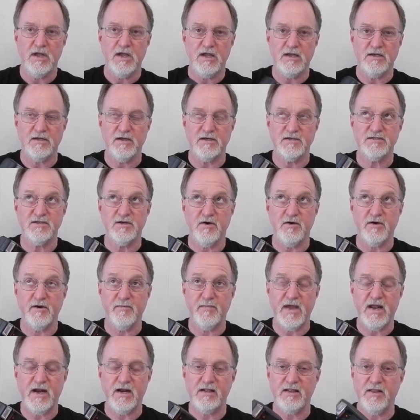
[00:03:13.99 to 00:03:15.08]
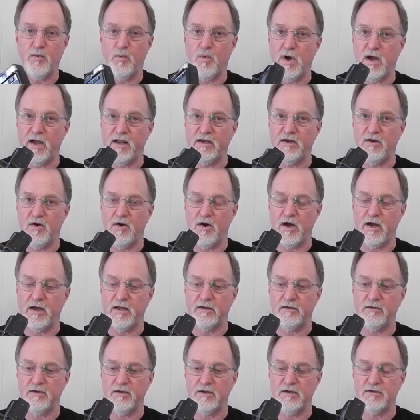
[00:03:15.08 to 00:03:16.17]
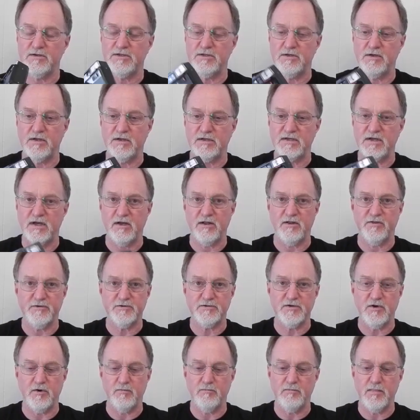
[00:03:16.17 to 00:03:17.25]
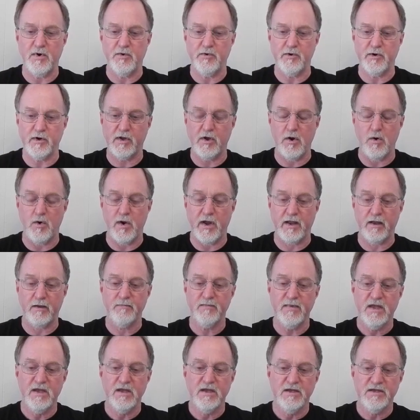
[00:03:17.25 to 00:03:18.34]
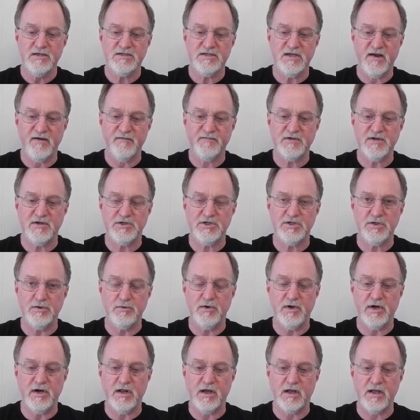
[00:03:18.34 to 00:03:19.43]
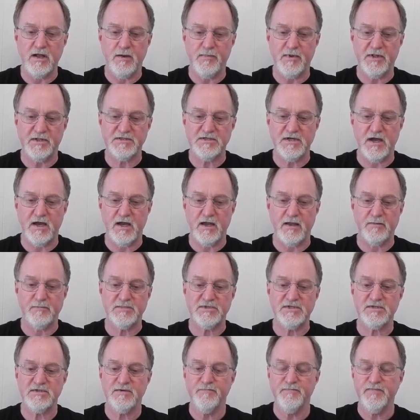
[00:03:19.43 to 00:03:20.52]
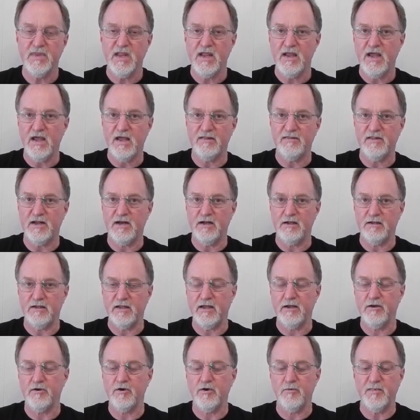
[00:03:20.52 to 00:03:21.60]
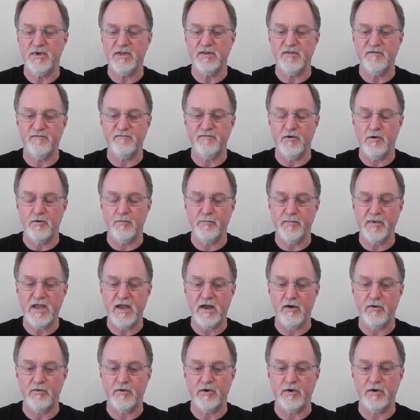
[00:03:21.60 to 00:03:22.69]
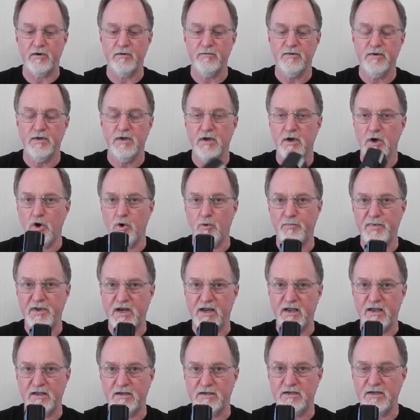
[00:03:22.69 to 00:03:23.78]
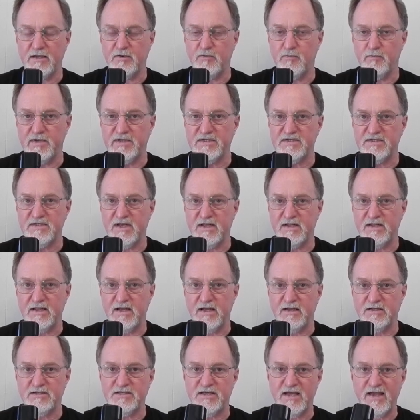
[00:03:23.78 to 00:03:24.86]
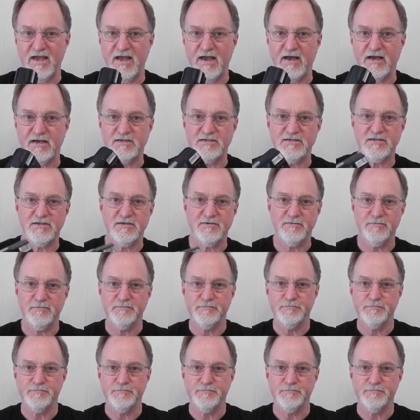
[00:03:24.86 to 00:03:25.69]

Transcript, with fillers: It doesn't automatically wind on. As you can tell, there's no motor going. So you have to shoot it a couple of times, and then it'll increment the film counter. Opening it did reset that to S.